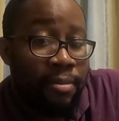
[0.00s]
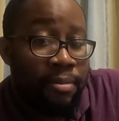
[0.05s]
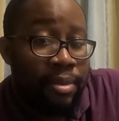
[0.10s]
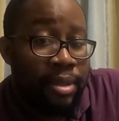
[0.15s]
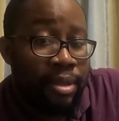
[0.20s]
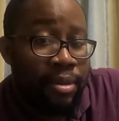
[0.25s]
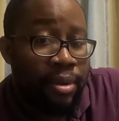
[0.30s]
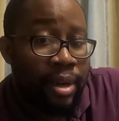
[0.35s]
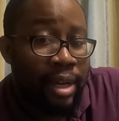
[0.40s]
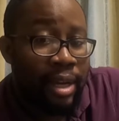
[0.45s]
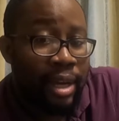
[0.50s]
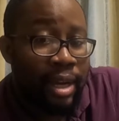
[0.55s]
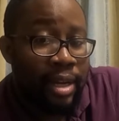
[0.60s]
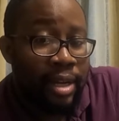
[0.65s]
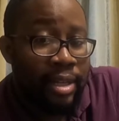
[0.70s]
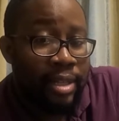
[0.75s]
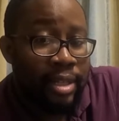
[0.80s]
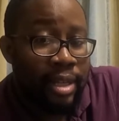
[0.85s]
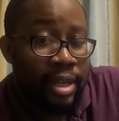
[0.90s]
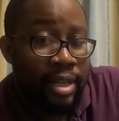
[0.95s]
So I
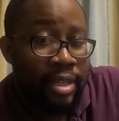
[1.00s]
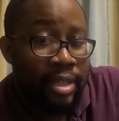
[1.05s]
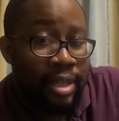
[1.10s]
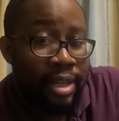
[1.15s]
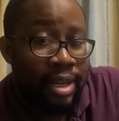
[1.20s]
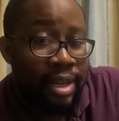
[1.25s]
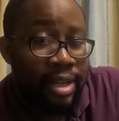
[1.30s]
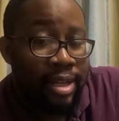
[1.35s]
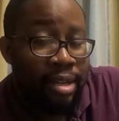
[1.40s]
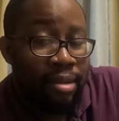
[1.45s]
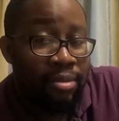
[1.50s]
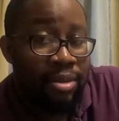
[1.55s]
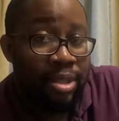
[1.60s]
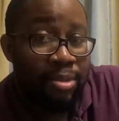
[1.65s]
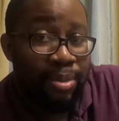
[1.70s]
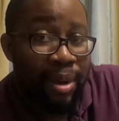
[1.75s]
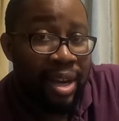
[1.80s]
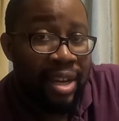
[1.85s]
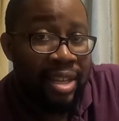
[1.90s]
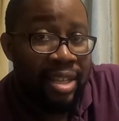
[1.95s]
kind of taste a hint of
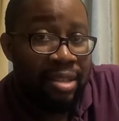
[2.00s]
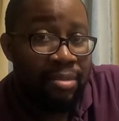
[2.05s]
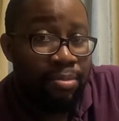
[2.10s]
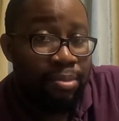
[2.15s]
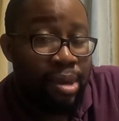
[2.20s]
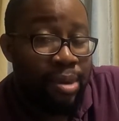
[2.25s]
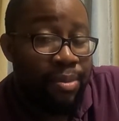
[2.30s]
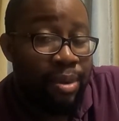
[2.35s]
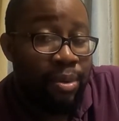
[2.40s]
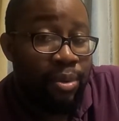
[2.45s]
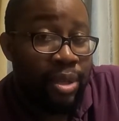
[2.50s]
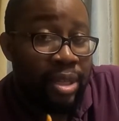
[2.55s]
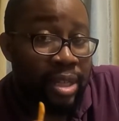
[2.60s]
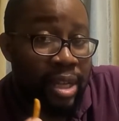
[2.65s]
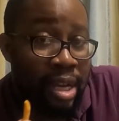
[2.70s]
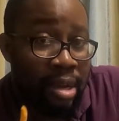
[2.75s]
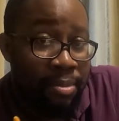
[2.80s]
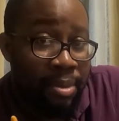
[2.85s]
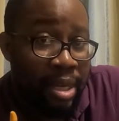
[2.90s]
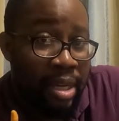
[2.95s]
spice, maybe
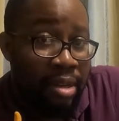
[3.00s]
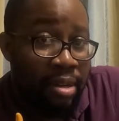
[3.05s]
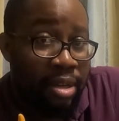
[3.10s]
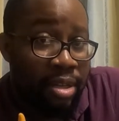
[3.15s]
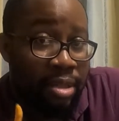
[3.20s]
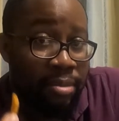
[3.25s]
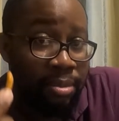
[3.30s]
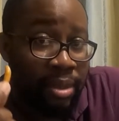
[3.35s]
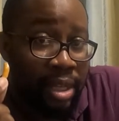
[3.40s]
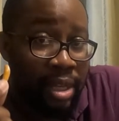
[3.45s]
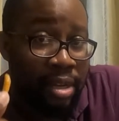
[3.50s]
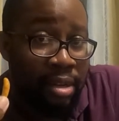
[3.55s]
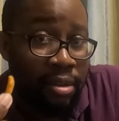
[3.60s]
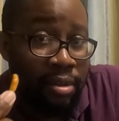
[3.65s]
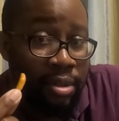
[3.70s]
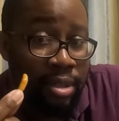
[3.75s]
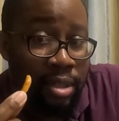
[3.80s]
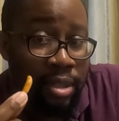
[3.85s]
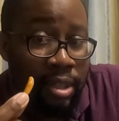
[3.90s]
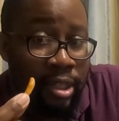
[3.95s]
wasabi or something
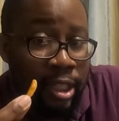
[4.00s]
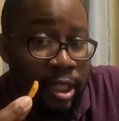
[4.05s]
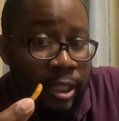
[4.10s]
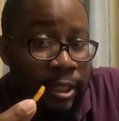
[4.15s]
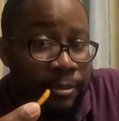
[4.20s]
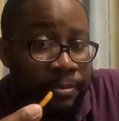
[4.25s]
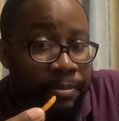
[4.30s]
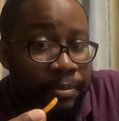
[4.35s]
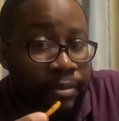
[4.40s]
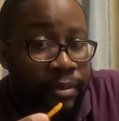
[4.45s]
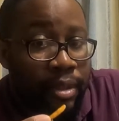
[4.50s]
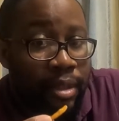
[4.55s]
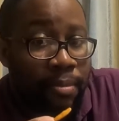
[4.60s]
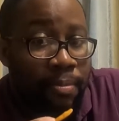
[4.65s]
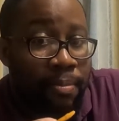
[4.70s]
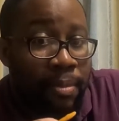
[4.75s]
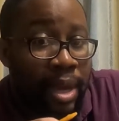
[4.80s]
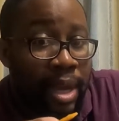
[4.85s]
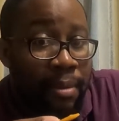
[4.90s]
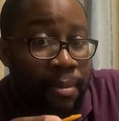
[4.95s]
else.
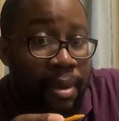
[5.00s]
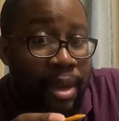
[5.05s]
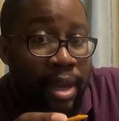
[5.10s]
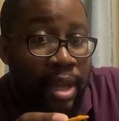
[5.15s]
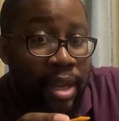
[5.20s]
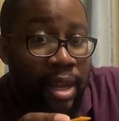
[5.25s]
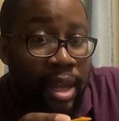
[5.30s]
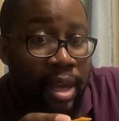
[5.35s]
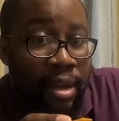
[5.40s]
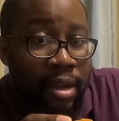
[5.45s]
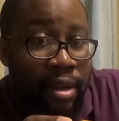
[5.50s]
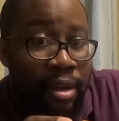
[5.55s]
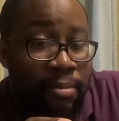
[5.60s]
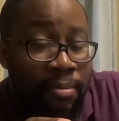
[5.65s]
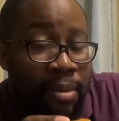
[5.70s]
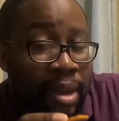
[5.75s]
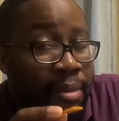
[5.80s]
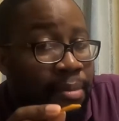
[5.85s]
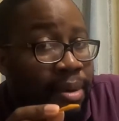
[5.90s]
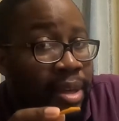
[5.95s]
Maybe
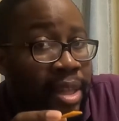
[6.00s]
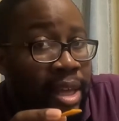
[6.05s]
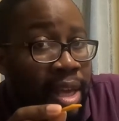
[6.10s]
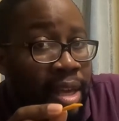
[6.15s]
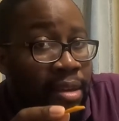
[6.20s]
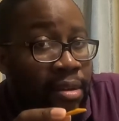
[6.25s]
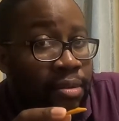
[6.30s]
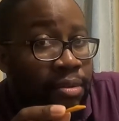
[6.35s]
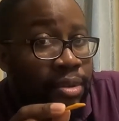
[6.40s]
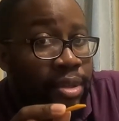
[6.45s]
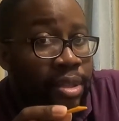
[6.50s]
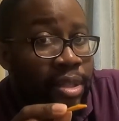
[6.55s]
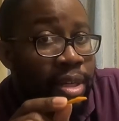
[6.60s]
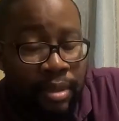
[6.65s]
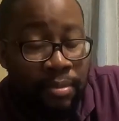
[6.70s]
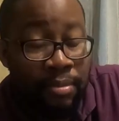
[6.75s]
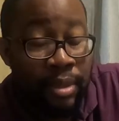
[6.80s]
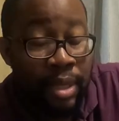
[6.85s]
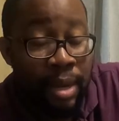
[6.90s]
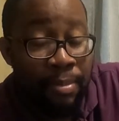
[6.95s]
they used
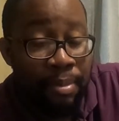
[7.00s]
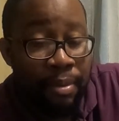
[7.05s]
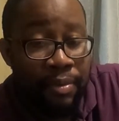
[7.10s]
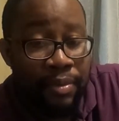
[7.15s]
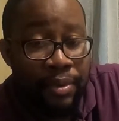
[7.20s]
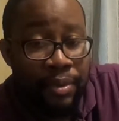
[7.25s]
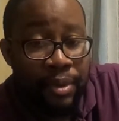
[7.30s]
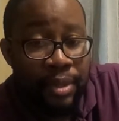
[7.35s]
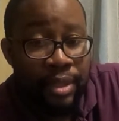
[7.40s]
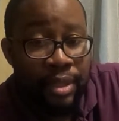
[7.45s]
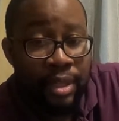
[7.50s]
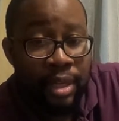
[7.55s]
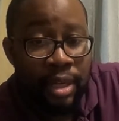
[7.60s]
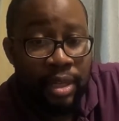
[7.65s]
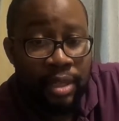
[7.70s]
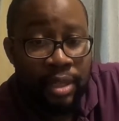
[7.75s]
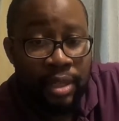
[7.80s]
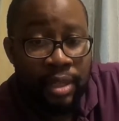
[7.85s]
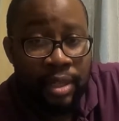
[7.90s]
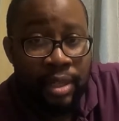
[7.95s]
some type of soy
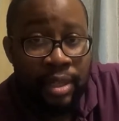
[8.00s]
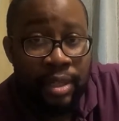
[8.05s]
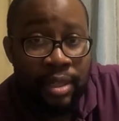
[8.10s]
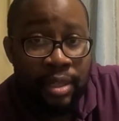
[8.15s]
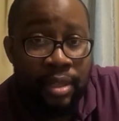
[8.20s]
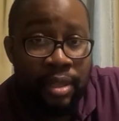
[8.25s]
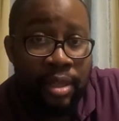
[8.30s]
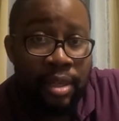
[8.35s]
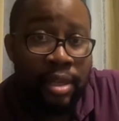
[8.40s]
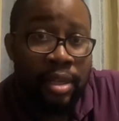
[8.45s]
sauce in this.